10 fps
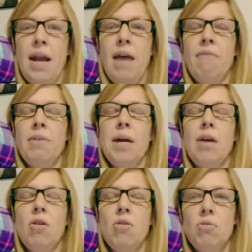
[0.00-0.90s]
having my
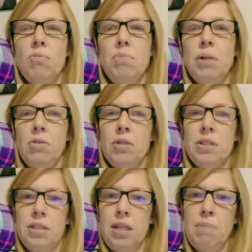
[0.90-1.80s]
own pillow to
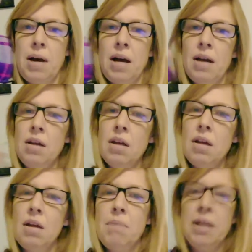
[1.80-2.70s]
sleep on
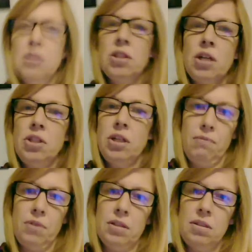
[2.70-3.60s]
made such a
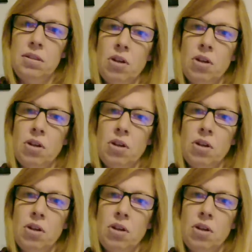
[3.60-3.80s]
difference.